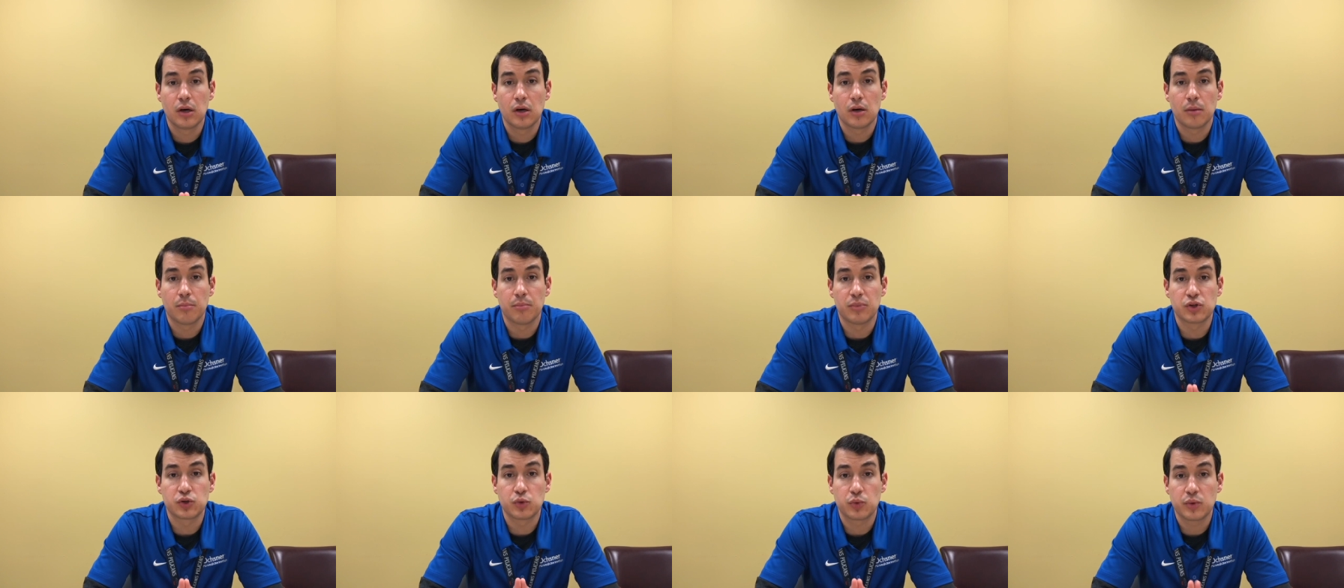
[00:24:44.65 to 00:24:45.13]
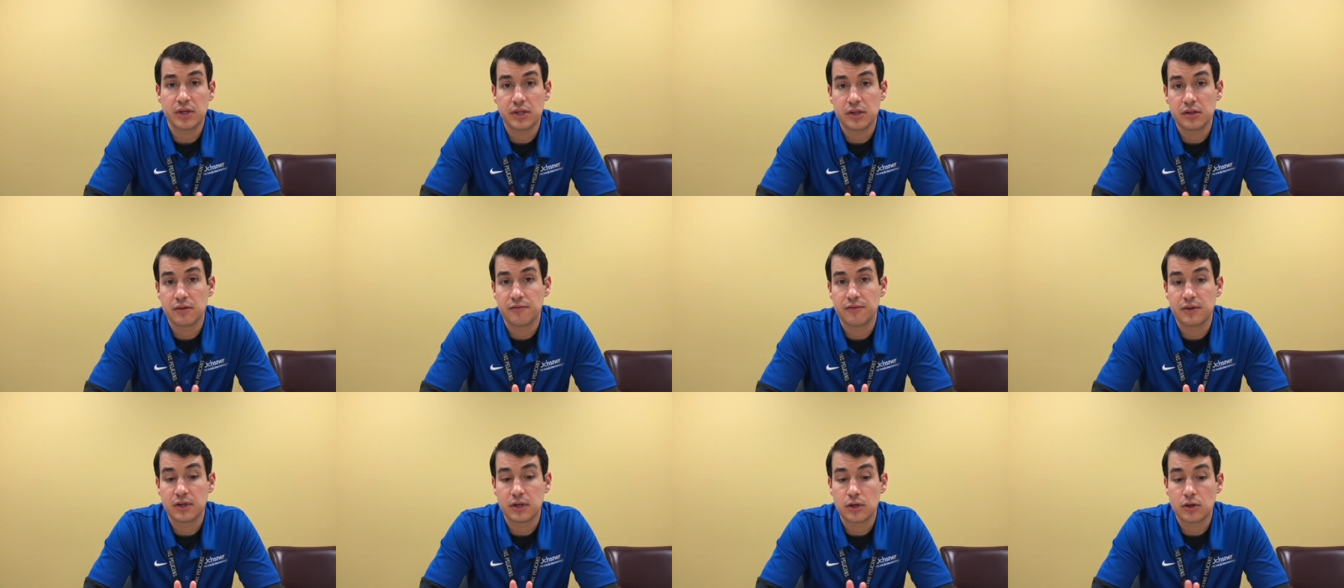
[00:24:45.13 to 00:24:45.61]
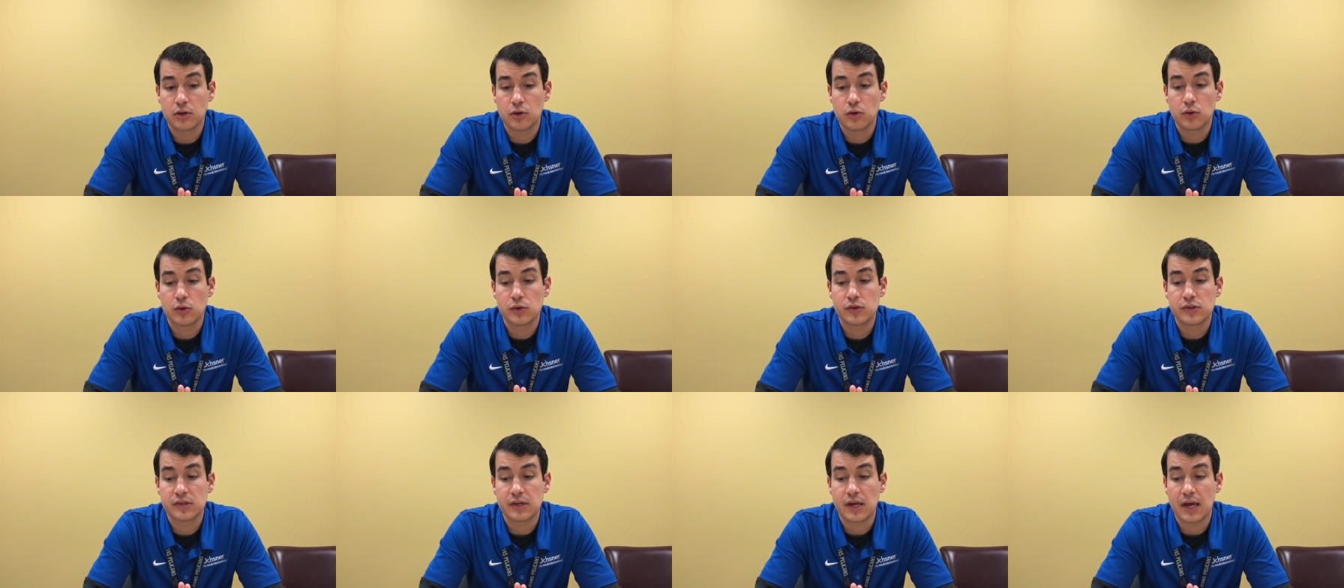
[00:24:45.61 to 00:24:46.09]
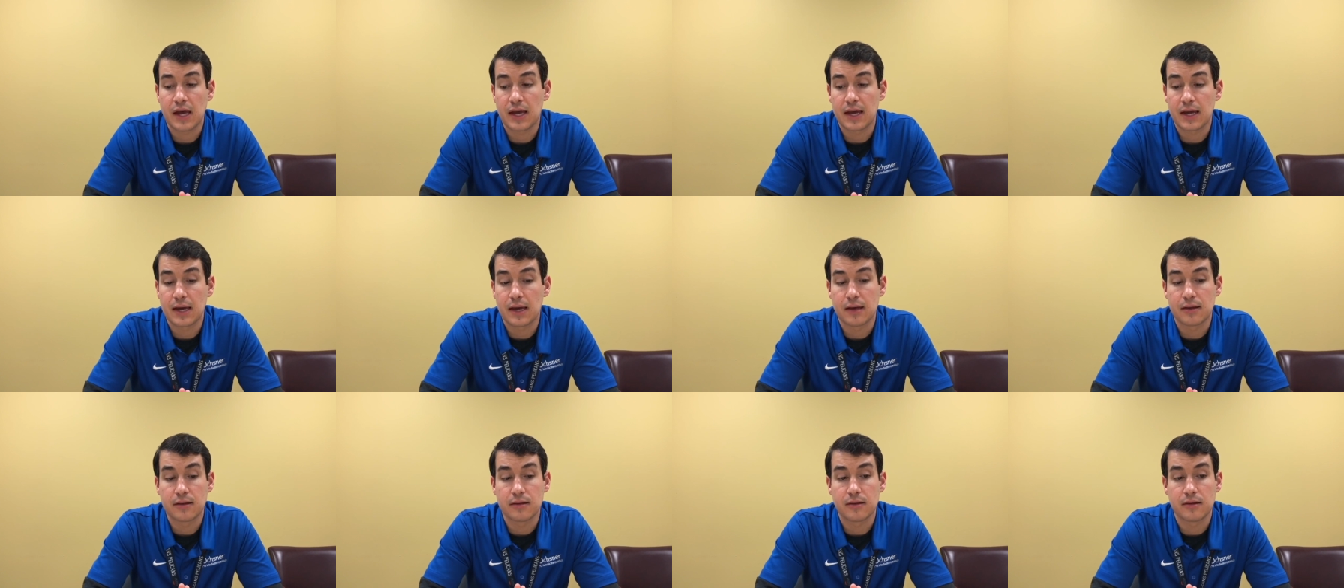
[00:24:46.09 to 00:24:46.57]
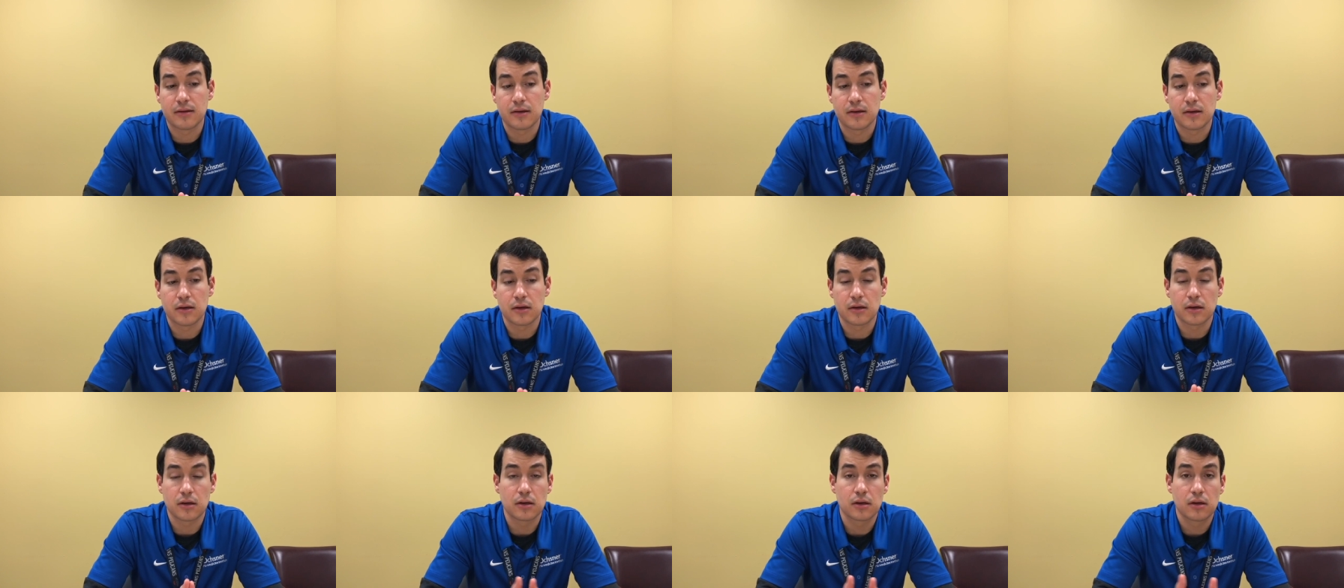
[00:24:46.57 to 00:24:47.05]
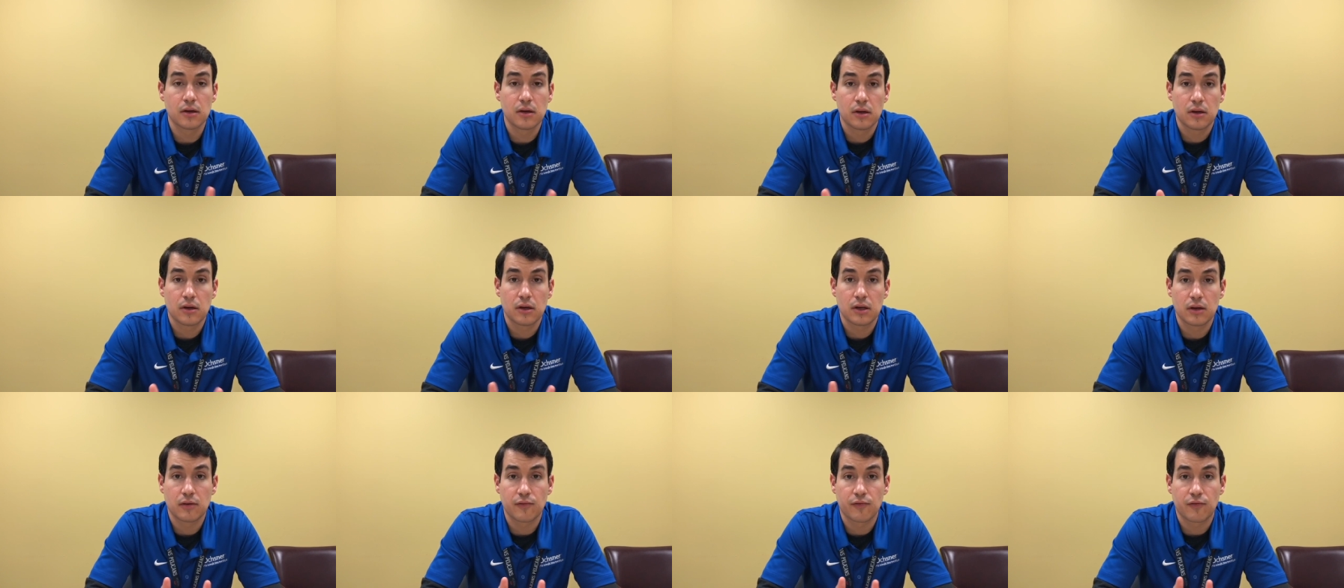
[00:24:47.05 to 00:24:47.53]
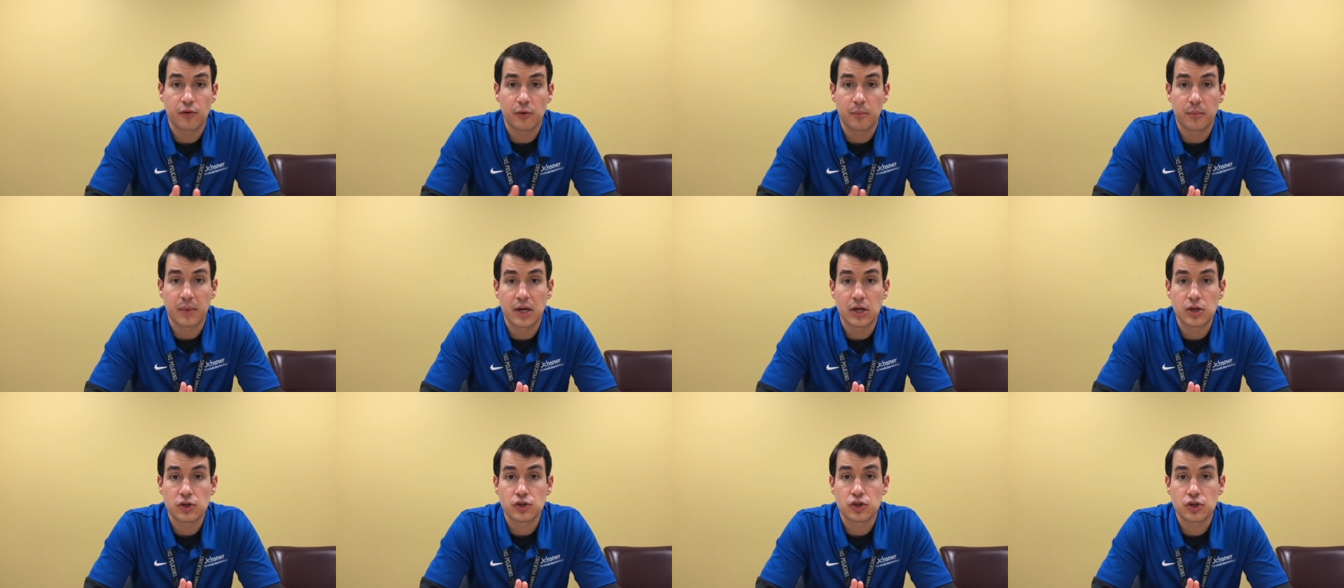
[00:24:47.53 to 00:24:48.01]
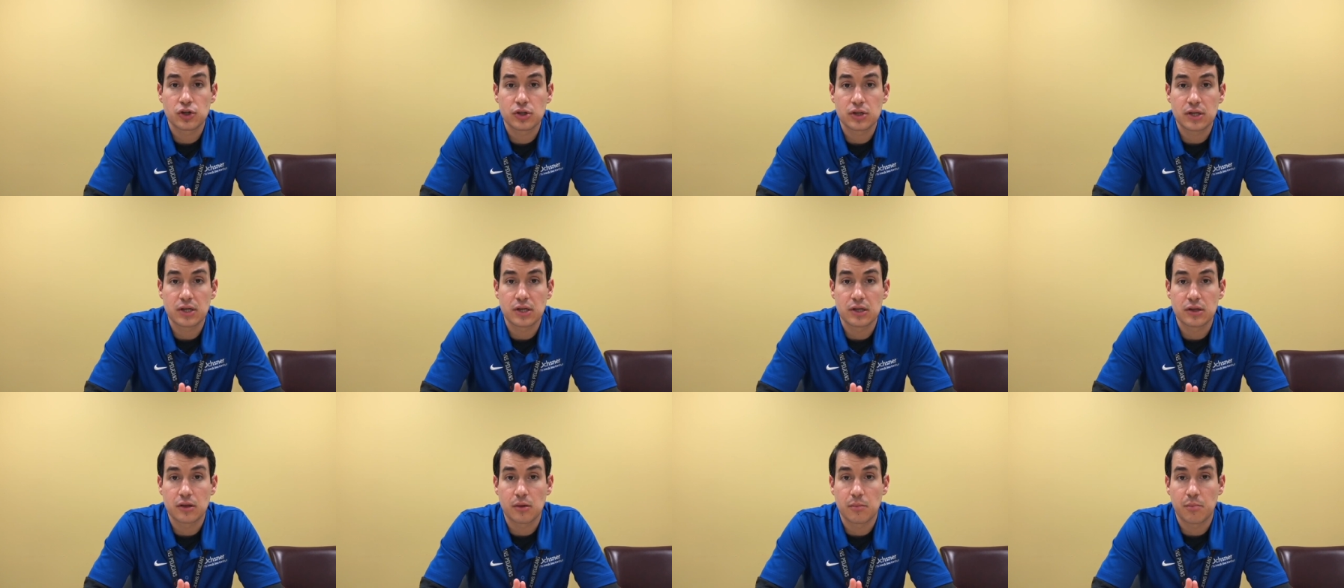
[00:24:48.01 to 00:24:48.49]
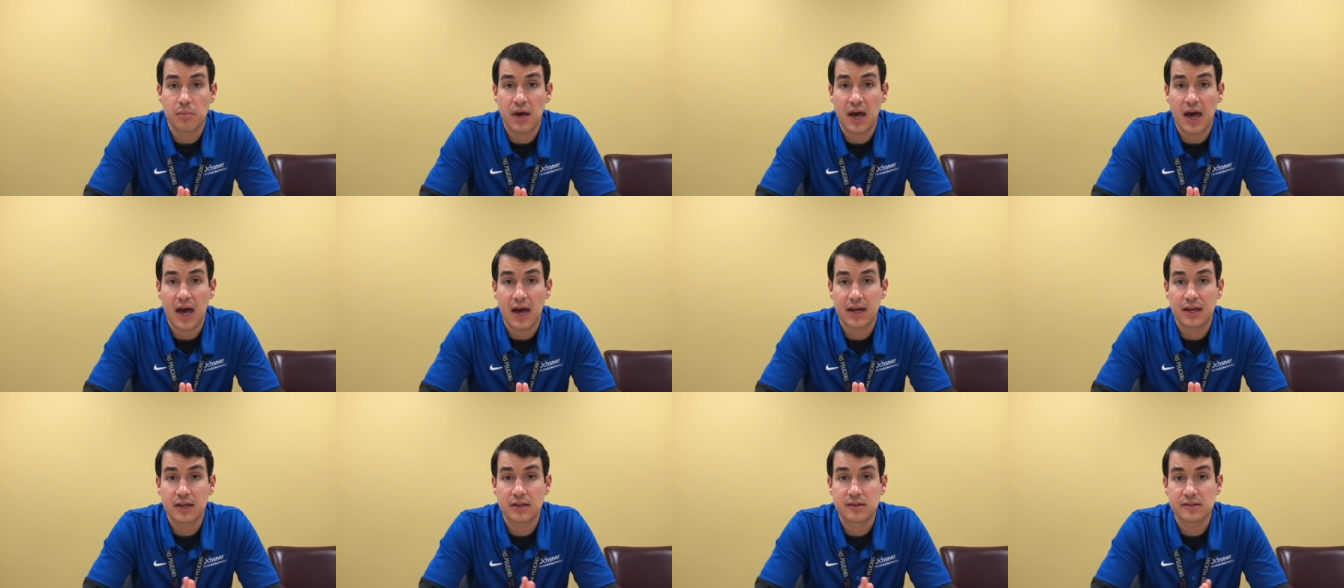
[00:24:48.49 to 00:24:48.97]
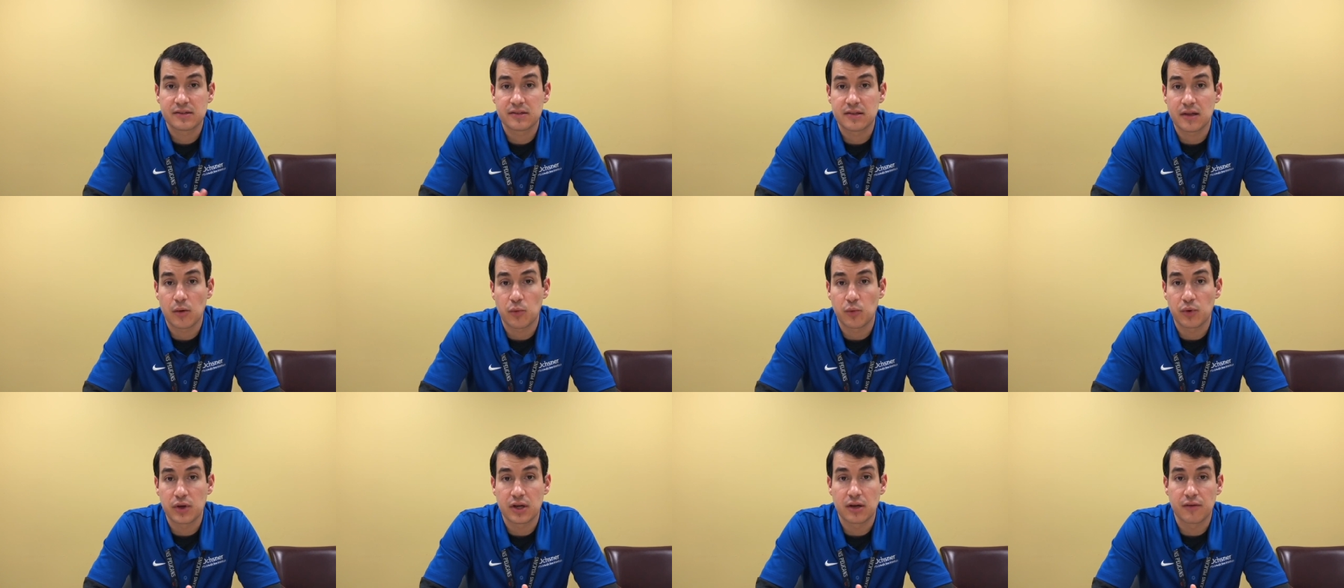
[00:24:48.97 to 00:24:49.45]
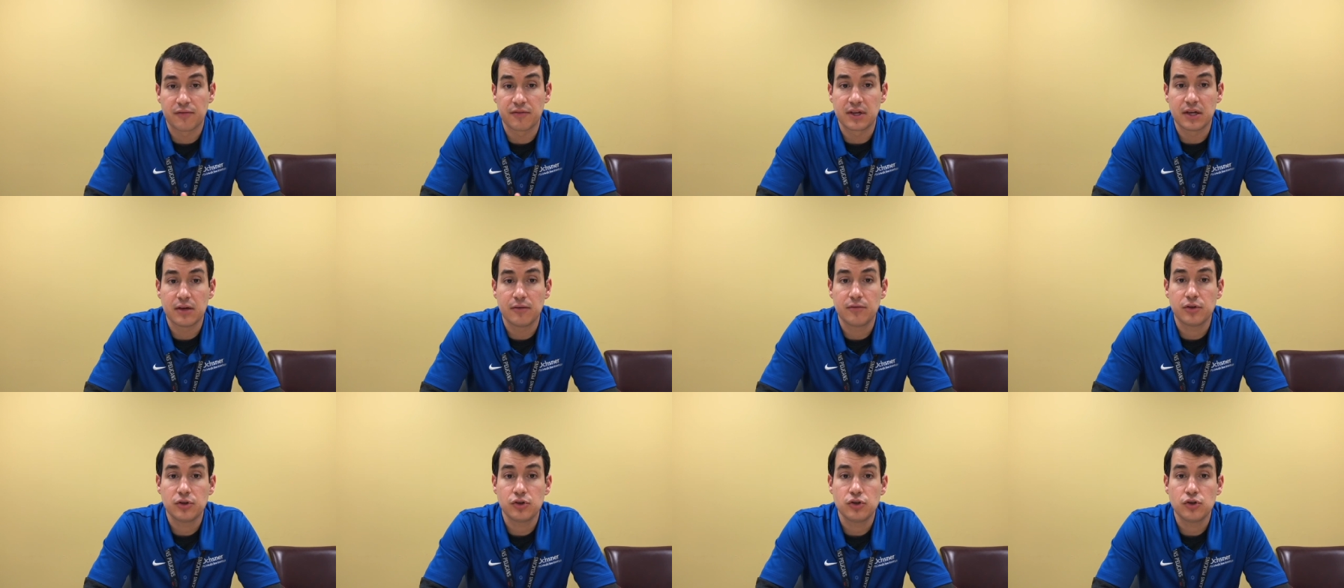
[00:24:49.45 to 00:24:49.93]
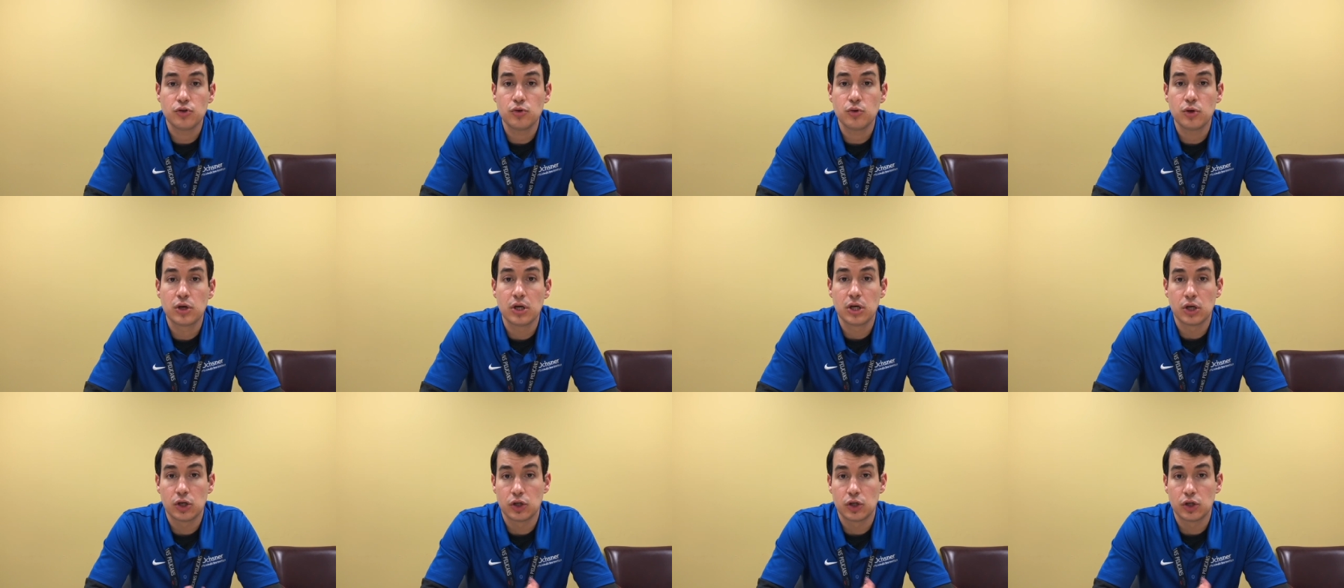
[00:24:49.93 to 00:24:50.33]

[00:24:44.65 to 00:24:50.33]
Between the videos and the information in the packets that we have given you,